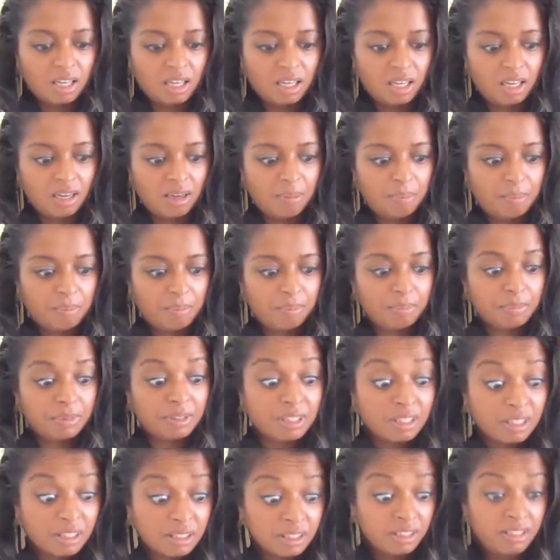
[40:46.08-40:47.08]

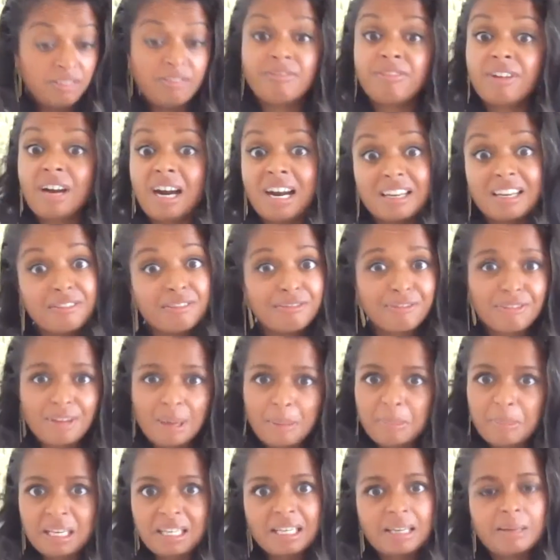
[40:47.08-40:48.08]
The divine
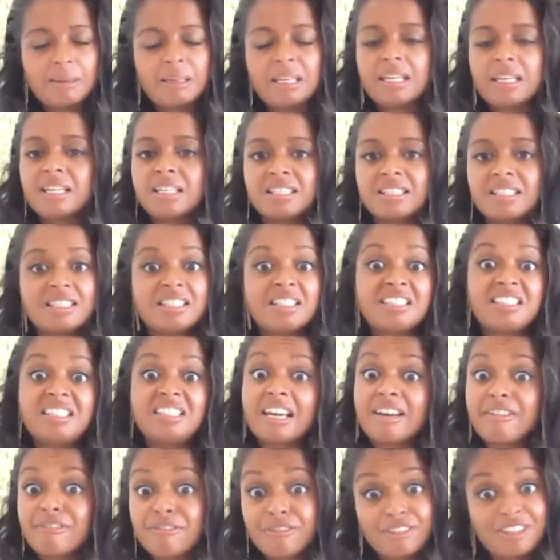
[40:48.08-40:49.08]
feminine is
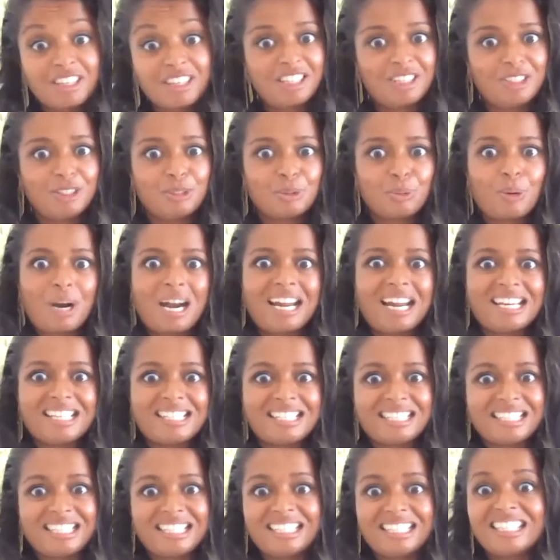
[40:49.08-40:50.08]
definitely
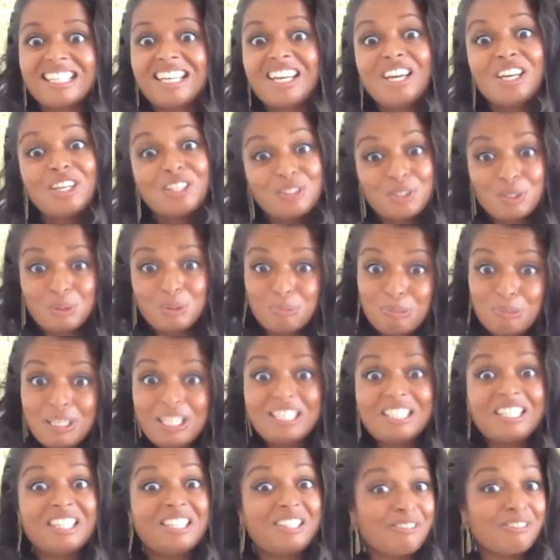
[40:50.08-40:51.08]
rising. To
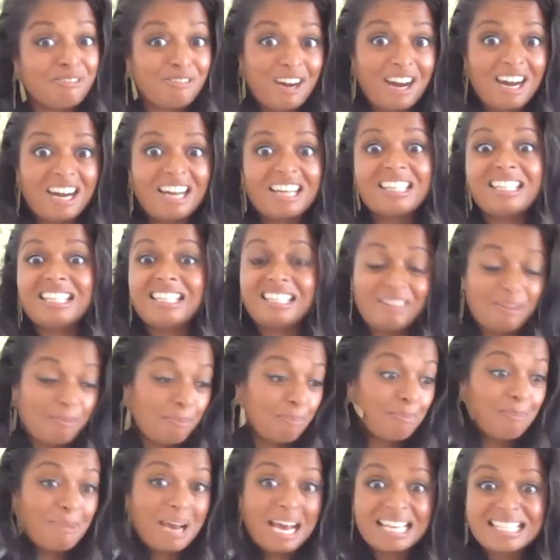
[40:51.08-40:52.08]
me, the divine
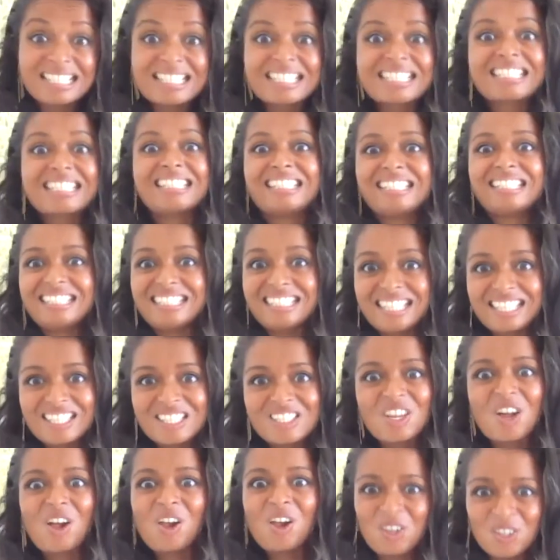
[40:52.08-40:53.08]
masculine
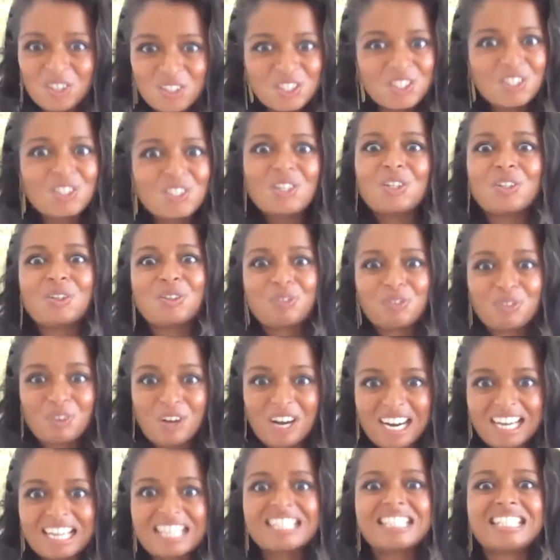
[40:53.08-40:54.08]
is also
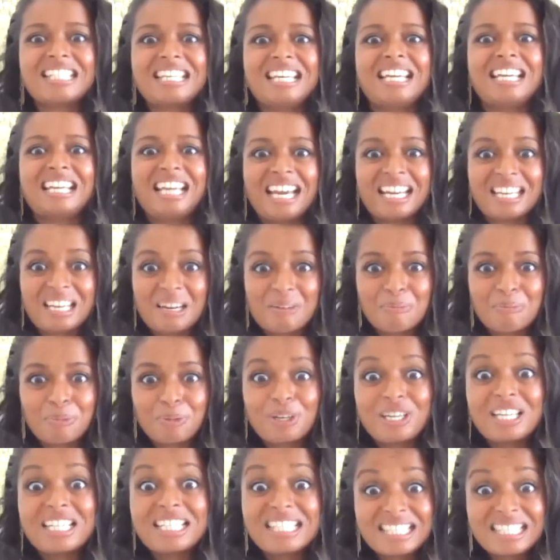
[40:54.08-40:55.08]
rising and
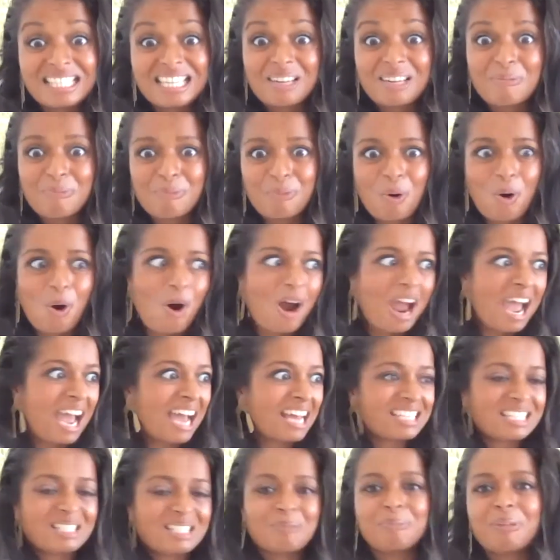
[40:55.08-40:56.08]
embracing more
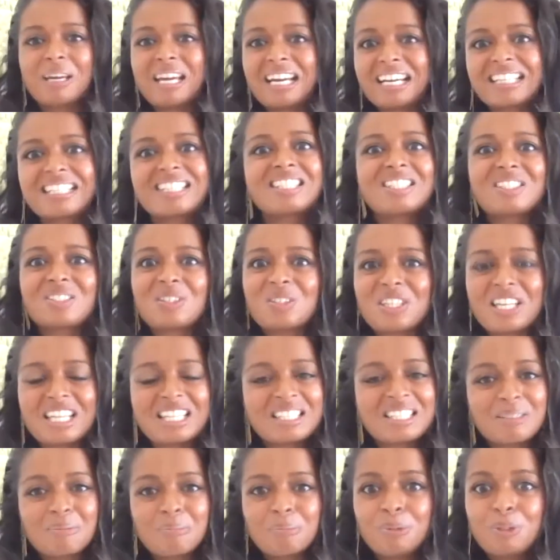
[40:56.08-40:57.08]
aspects. So
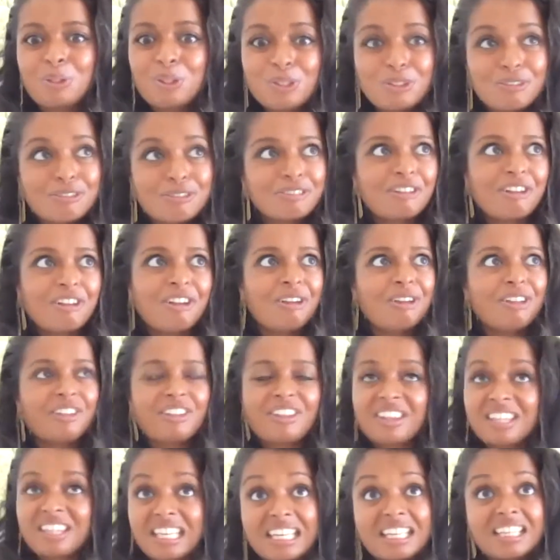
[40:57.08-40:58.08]
that's a
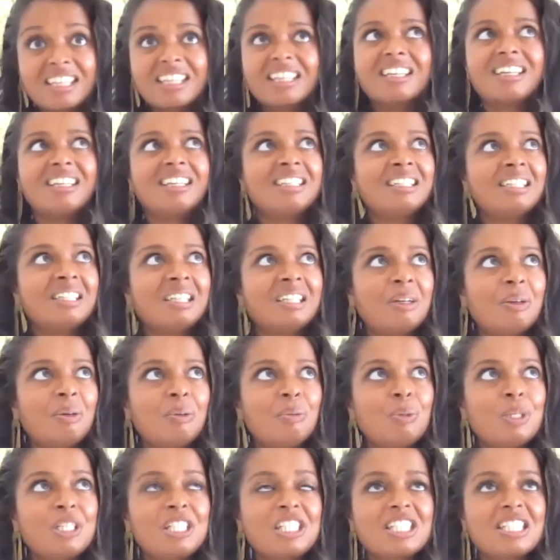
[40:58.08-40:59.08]
beautiful thing
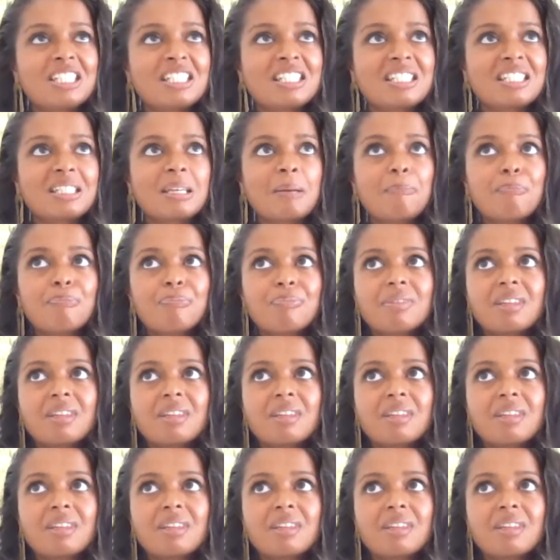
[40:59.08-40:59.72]
which is